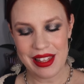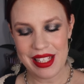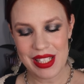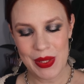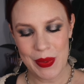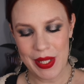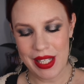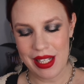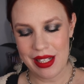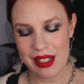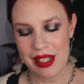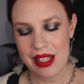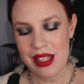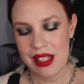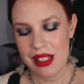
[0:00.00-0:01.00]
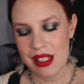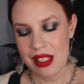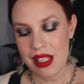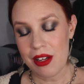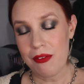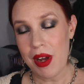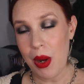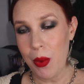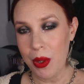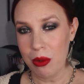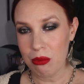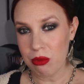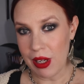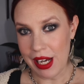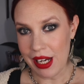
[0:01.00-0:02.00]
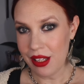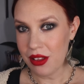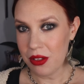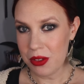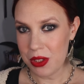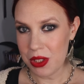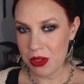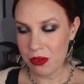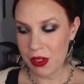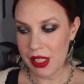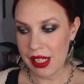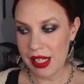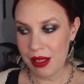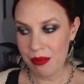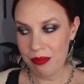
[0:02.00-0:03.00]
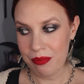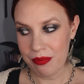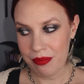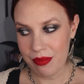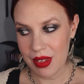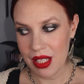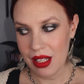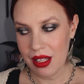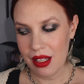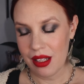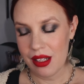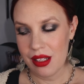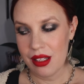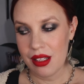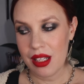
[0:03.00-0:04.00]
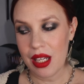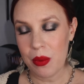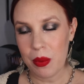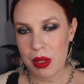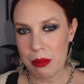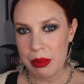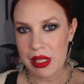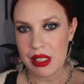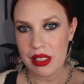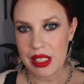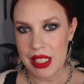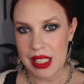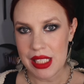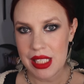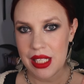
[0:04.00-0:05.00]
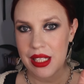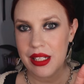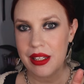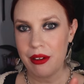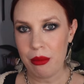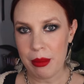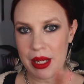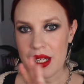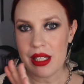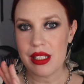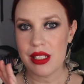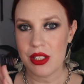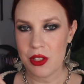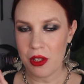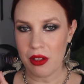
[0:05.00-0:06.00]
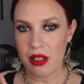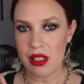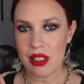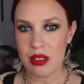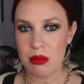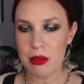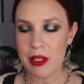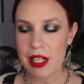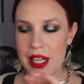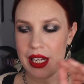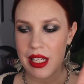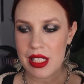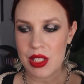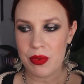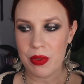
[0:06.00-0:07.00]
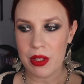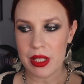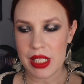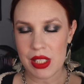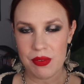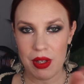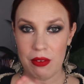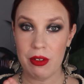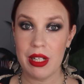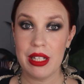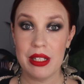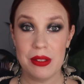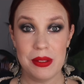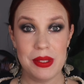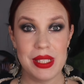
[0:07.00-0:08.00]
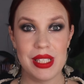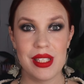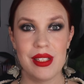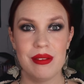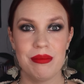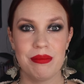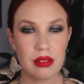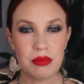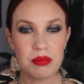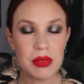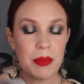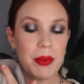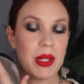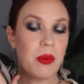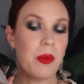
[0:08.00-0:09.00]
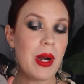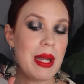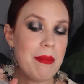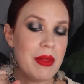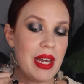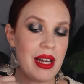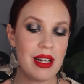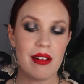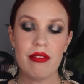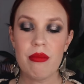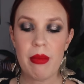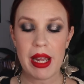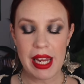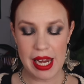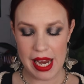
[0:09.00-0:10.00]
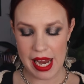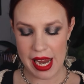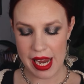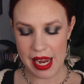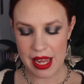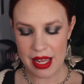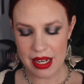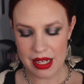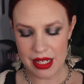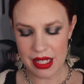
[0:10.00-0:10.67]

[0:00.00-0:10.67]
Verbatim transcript: this one, if I were to rank those three, it would be Lisa, Hermes, Charlotte Tilbury as far as favorite goes. I'm going to wipe that off my hand.